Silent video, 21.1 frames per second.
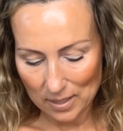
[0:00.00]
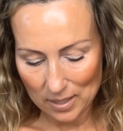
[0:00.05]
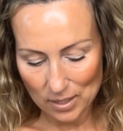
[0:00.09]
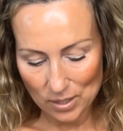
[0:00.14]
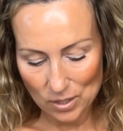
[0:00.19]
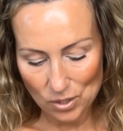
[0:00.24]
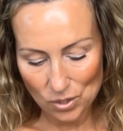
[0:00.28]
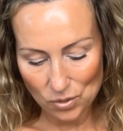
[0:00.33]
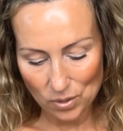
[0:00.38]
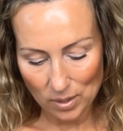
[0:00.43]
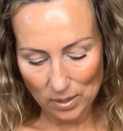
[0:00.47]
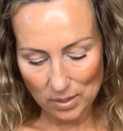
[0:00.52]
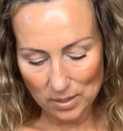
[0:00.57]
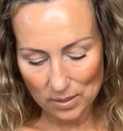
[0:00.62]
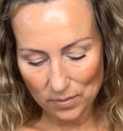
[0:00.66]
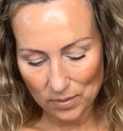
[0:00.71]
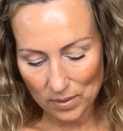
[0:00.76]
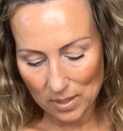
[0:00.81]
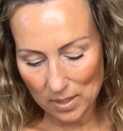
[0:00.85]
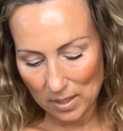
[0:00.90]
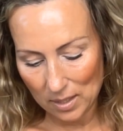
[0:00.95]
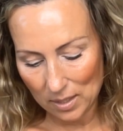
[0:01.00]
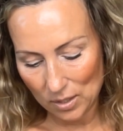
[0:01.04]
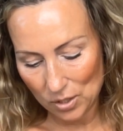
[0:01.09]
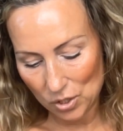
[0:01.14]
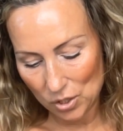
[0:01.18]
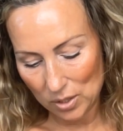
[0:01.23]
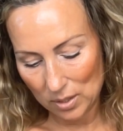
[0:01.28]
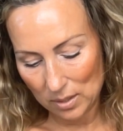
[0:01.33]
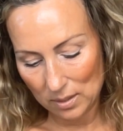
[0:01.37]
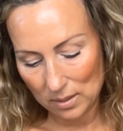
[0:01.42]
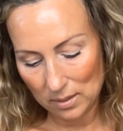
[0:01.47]
constructive
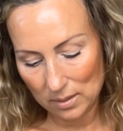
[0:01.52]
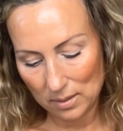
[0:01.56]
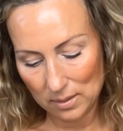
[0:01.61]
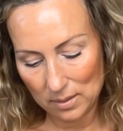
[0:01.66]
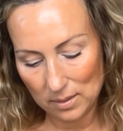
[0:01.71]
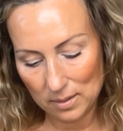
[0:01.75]
connection.